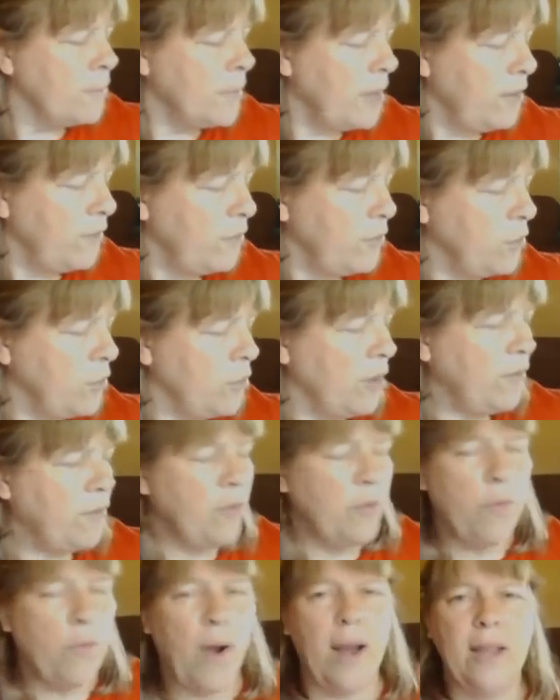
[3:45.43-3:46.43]
If
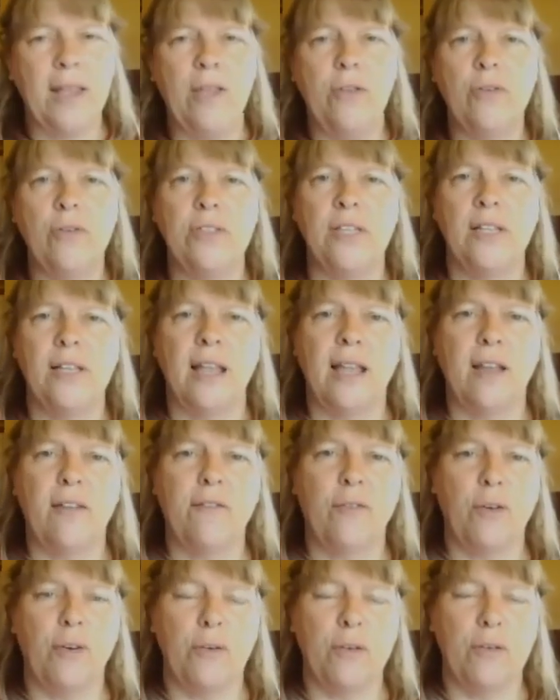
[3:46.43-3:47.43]
you want to use it like
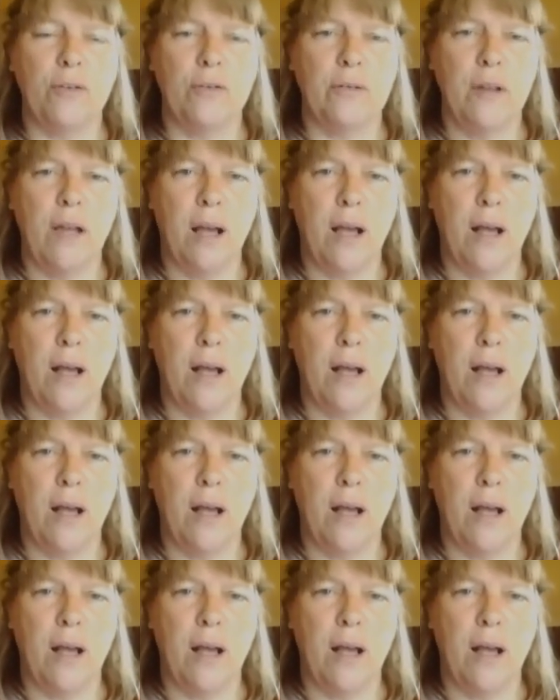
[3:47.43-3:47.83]
for